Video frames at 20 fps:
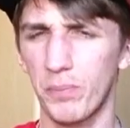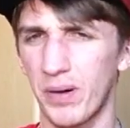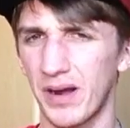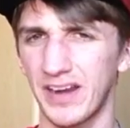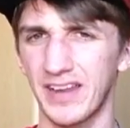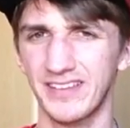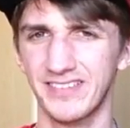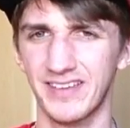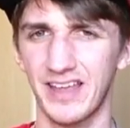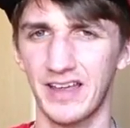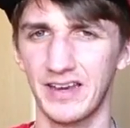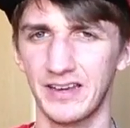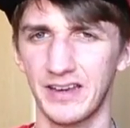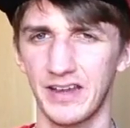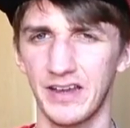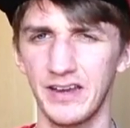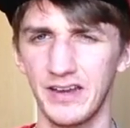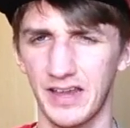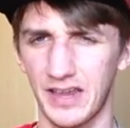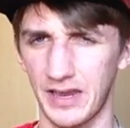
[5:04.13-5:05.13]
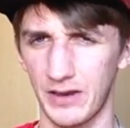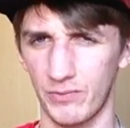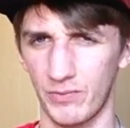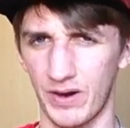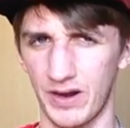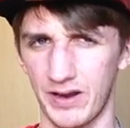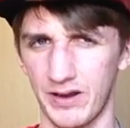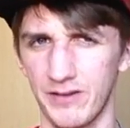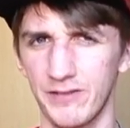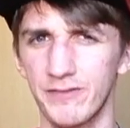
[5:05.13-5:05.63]
pun intended,
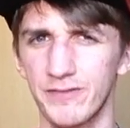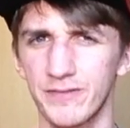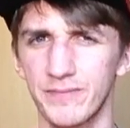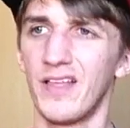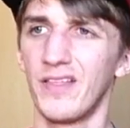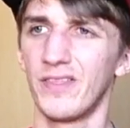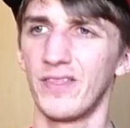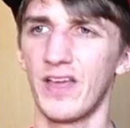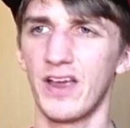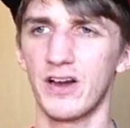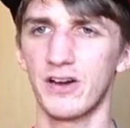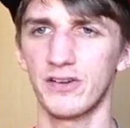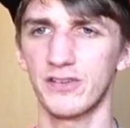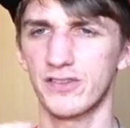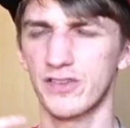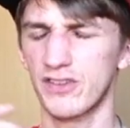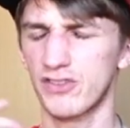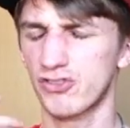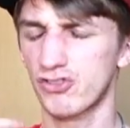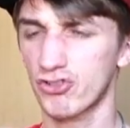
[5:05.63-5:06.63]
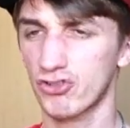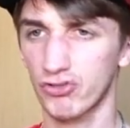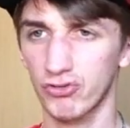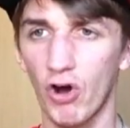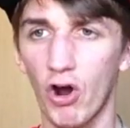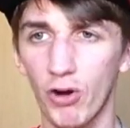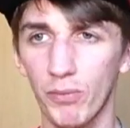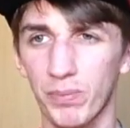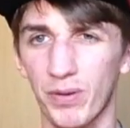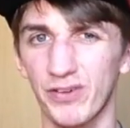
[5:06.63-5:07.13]
heatwave. There's
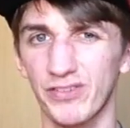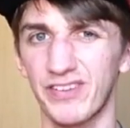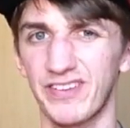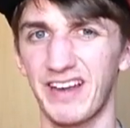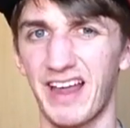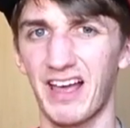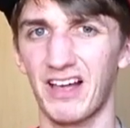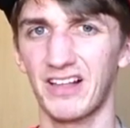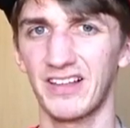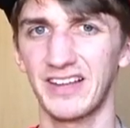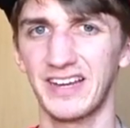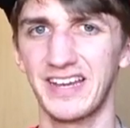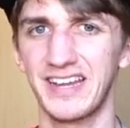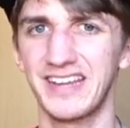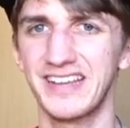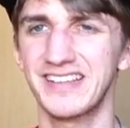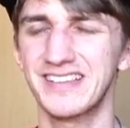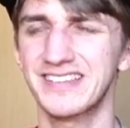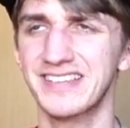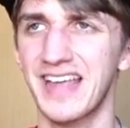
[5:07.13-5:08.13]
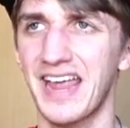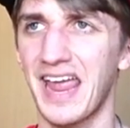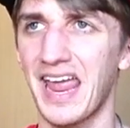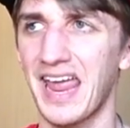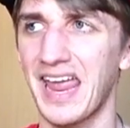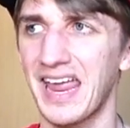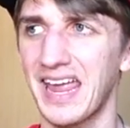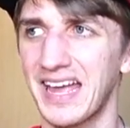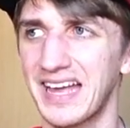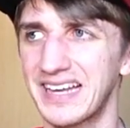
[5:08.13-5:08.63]
strong personalities
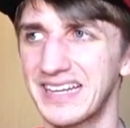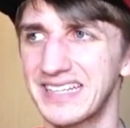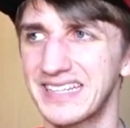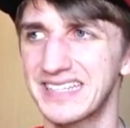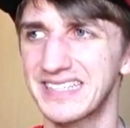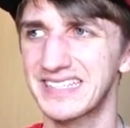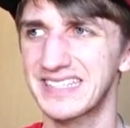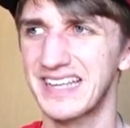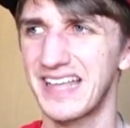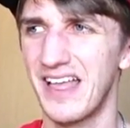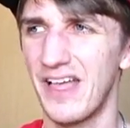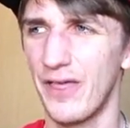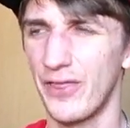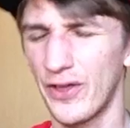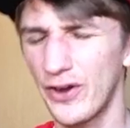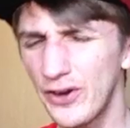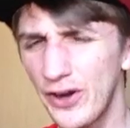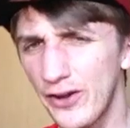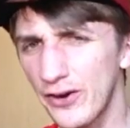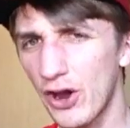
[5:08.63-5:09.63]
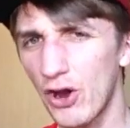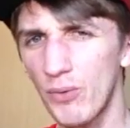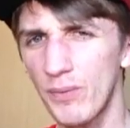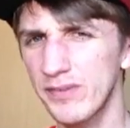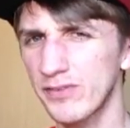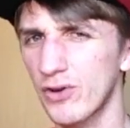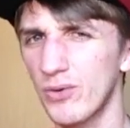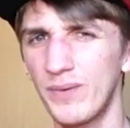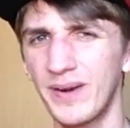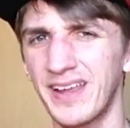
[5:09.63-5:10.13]
and they're not
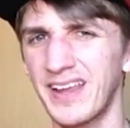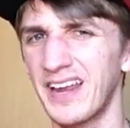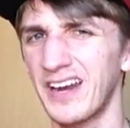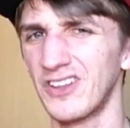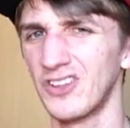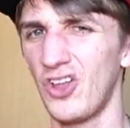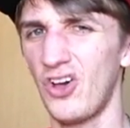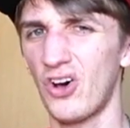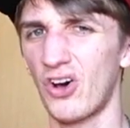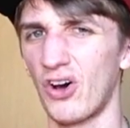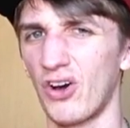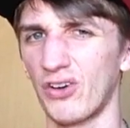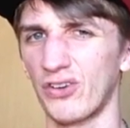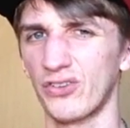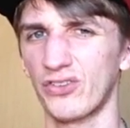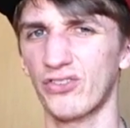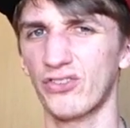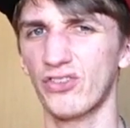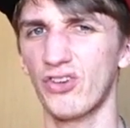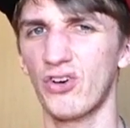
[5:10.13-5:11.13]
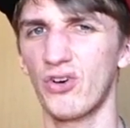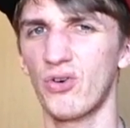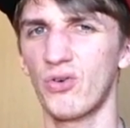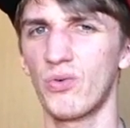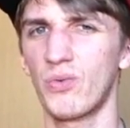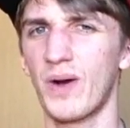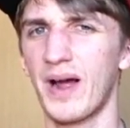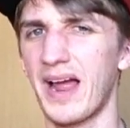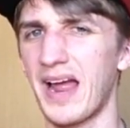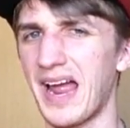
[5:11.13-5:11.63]
always going to get along,
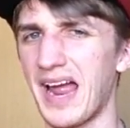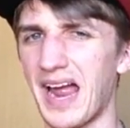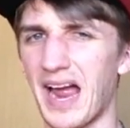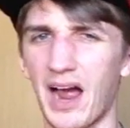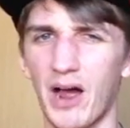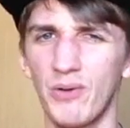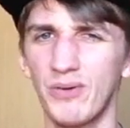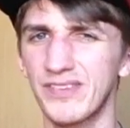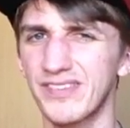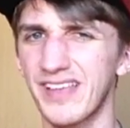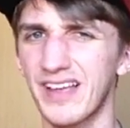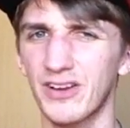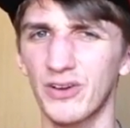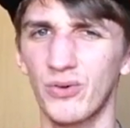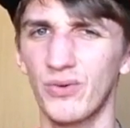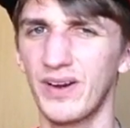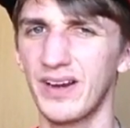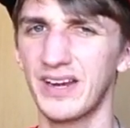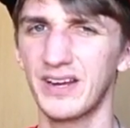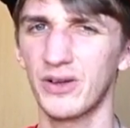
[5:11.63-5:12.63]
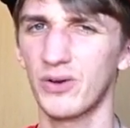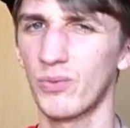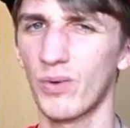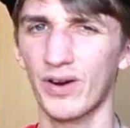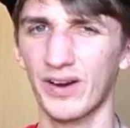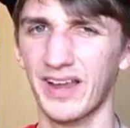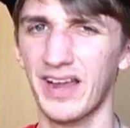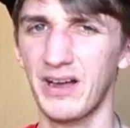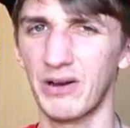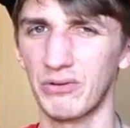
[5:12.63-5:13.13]
so how is that going to
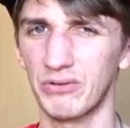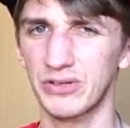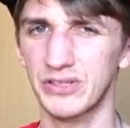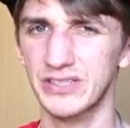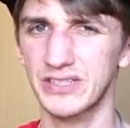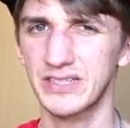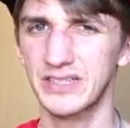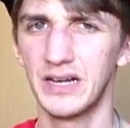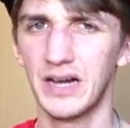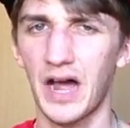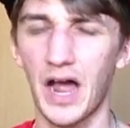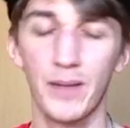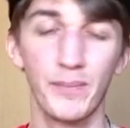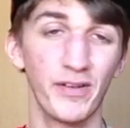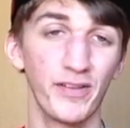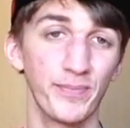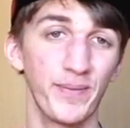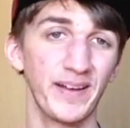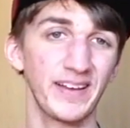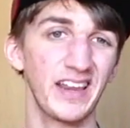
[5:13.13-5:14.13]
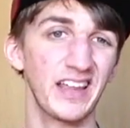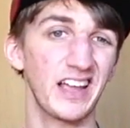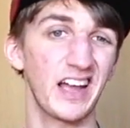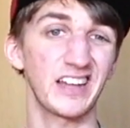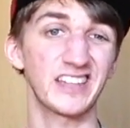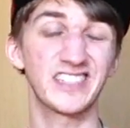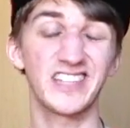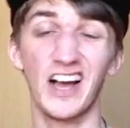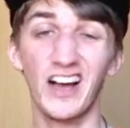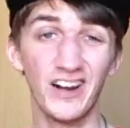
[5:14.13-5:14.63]
work out? I'm expecting
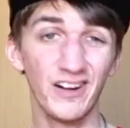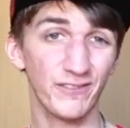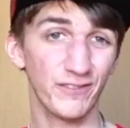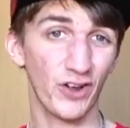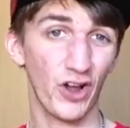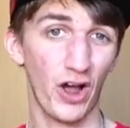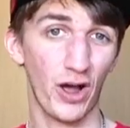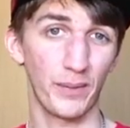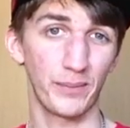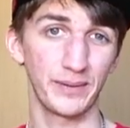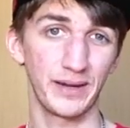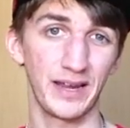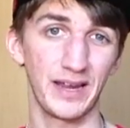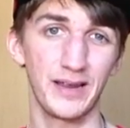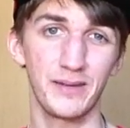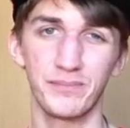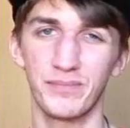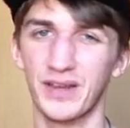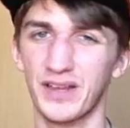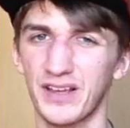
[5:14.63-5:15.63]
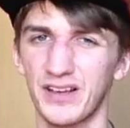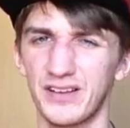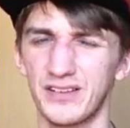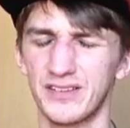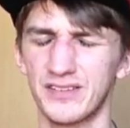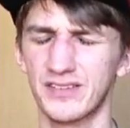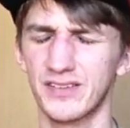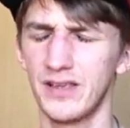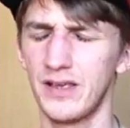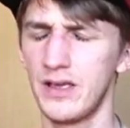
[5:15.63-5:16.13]
a ton of comedy
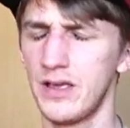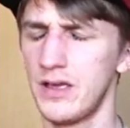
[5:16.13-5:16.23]
because